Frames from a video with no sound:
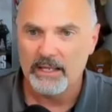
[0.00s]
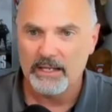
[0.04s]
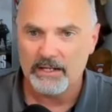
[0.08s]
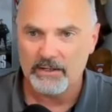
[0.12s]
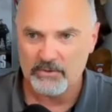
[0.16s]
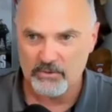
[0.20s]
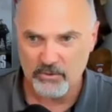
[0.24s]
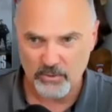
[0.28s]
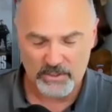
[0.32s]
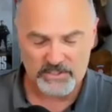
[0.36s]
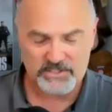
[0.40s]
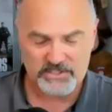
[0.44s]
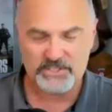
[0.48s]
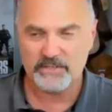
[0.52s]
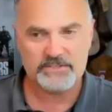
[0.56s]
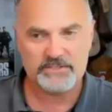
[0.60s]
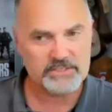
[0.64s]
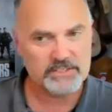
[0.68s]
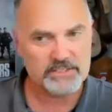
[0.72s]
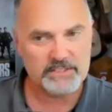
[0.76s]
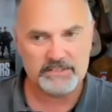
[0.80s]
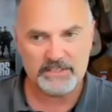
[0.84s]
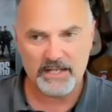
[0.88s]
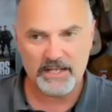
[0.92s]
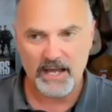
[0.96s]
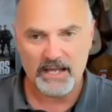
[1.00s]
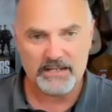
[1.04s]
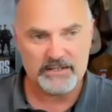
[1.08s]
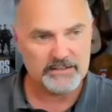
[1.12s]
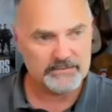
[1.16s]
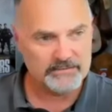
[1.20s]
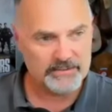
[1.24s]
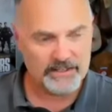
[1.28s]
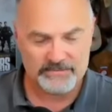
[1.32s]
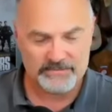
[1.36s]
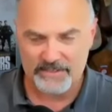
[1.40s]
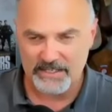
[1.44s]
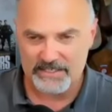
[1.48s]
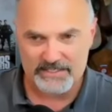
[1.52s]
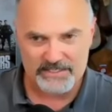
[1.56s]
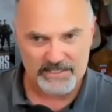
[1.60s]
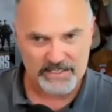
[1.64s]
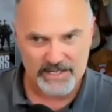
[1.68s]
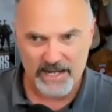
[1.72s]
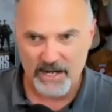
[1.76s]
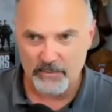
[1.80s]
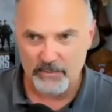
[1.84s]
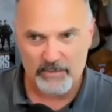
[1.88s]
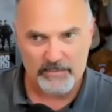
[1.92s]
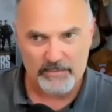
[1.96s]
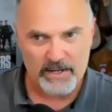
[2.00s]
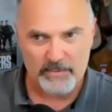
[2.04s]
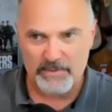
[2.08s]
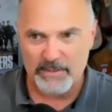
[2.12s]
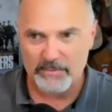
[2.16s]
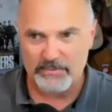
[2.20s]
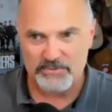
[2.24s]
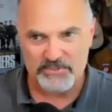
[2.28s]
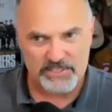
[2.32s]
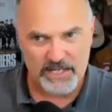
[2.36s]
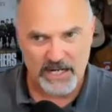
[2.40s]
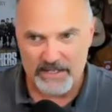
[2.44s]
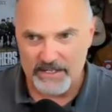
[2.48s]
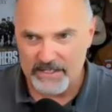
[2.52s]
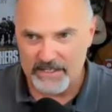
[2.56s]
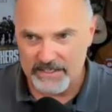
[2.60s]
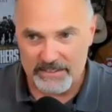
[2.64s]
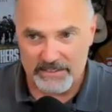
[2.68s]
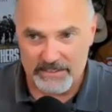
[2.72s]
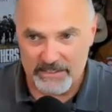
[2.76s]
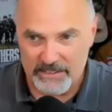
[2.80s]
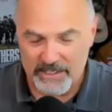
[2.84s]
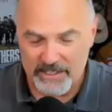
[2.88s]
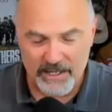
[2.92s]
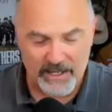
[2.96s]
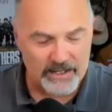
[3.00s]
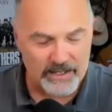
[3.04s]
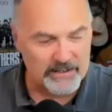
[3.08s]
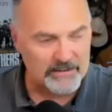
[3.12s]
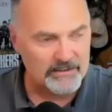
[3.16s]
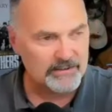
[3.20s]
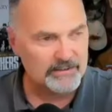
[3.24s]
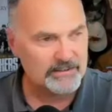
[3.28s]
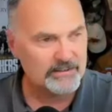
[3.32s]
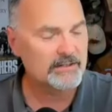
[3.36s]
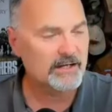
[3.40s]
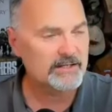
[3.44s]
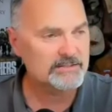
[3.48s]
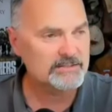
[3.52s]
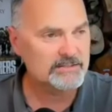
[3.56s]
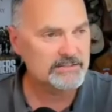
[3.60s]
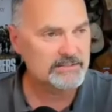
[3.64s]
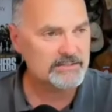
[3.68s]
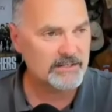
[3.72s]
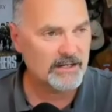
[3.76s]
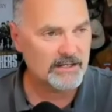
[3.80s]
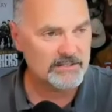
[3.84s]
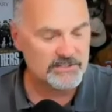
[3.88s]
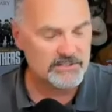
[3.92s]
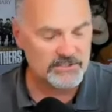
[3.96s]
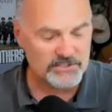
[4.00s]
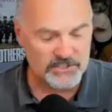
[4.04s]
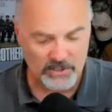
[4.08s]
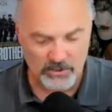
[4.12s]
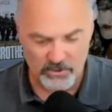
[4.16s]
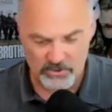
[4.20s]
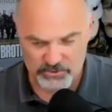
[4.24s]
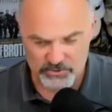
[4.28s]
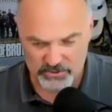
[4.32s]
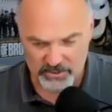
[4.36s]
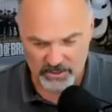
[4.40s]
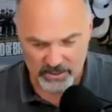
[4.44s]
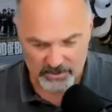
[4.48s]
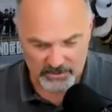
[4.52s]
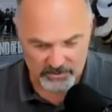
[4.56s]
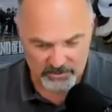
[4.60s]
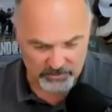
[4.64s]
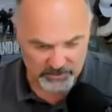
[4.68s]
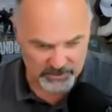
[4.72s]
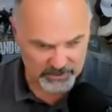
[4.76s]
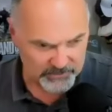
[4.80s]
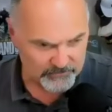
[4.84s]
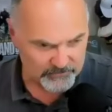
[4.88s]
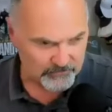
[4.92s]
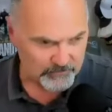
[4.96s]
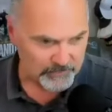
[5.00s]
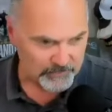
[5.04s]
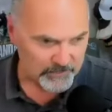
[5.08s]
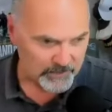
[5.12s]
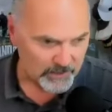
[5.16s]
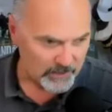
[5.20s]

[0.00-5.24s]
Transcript: And of course, there's a not that they said, Hey, we make people sign an NDA, non disclosure, non compete.